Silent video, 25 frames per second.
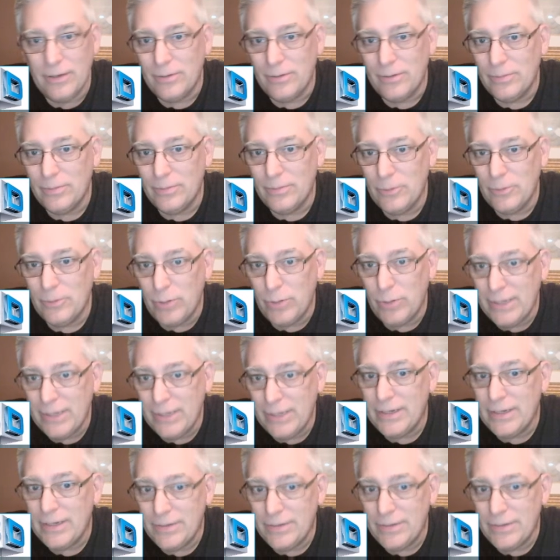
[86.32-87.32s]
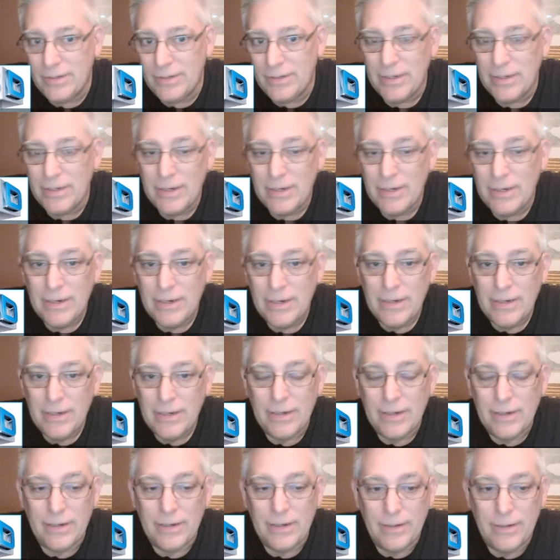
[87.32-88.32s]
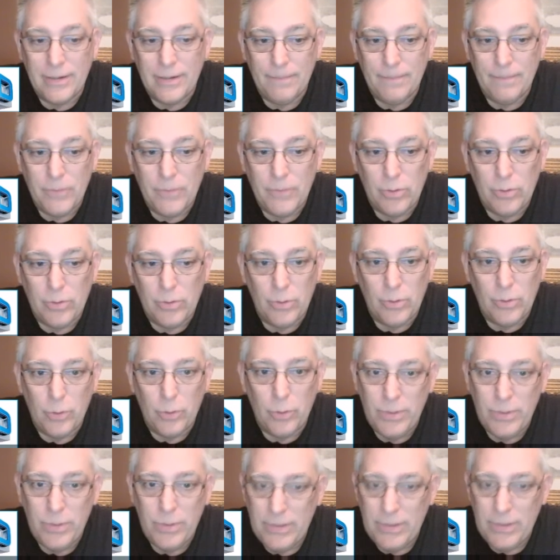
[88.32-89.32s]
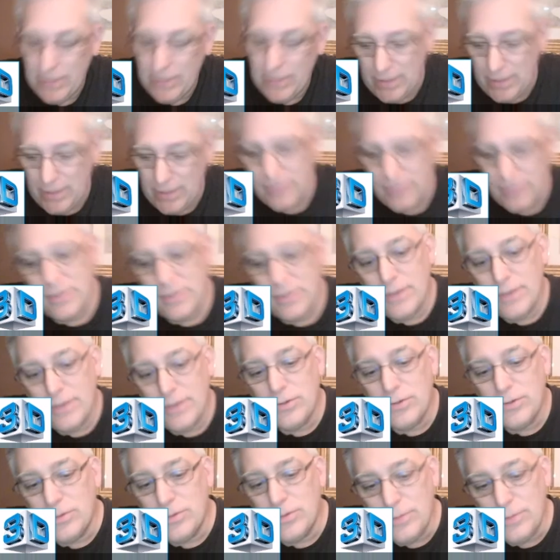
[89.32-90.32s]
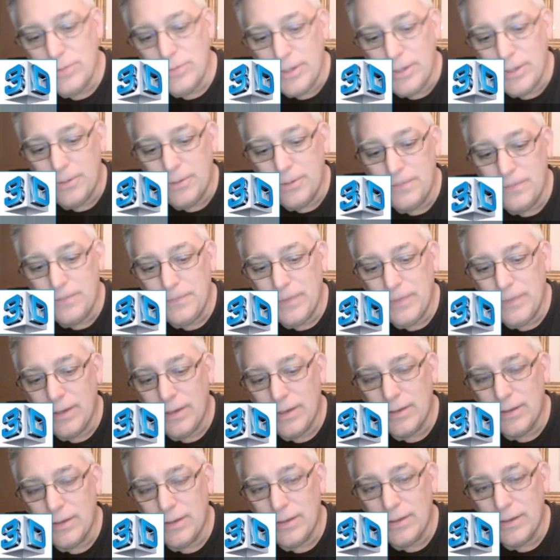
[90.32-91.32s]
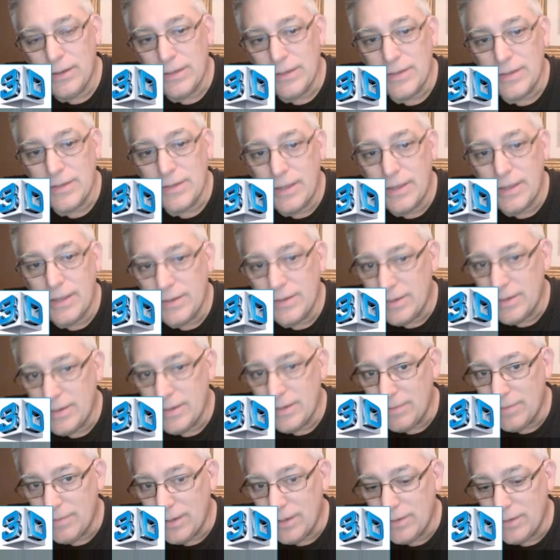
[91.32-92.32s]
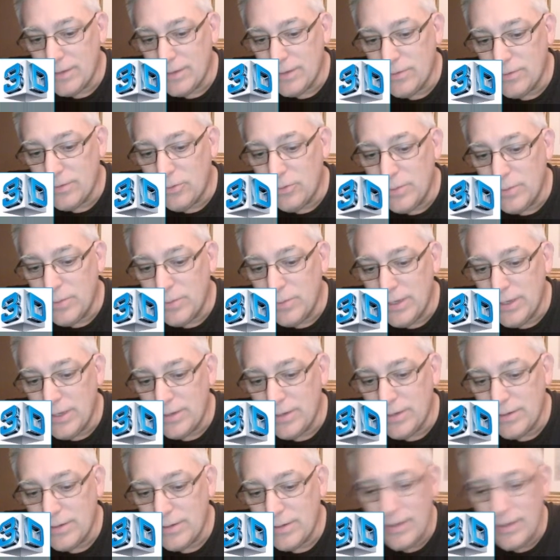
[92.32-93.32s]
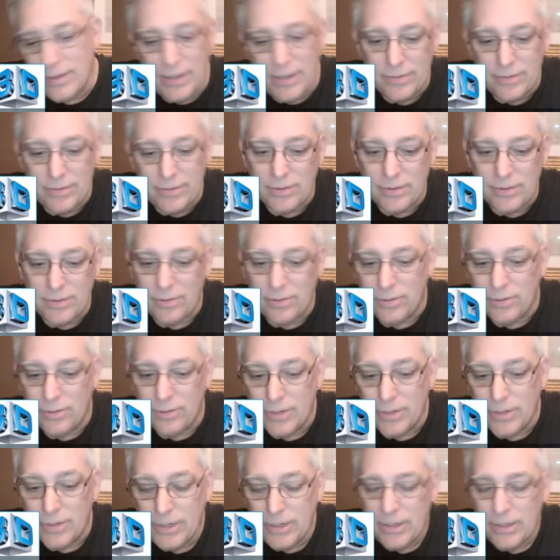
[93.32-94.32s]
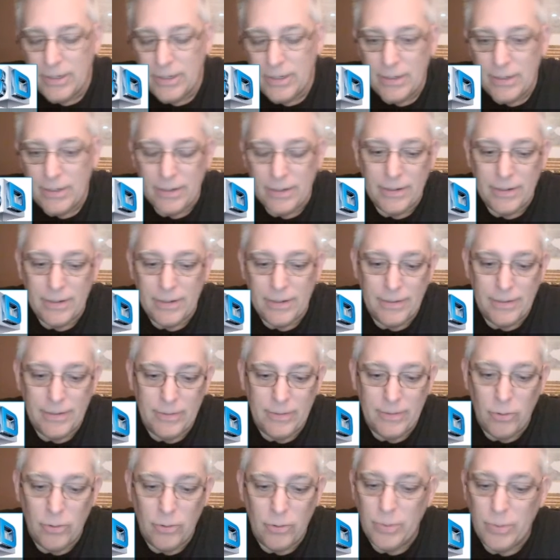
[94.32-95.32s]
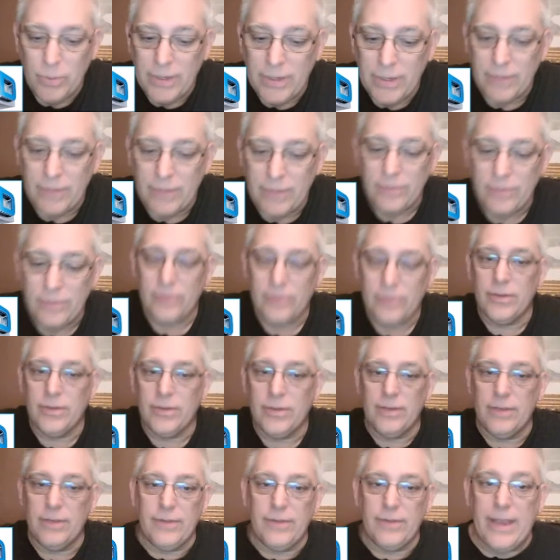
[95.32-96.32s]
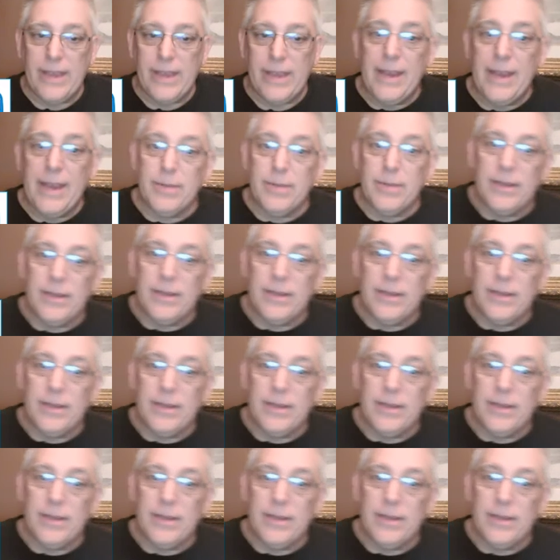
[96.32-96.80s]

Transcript: quick and easy. So OBS Studio is not the same thing as OBS Classic or the OBS you'll see for gaming.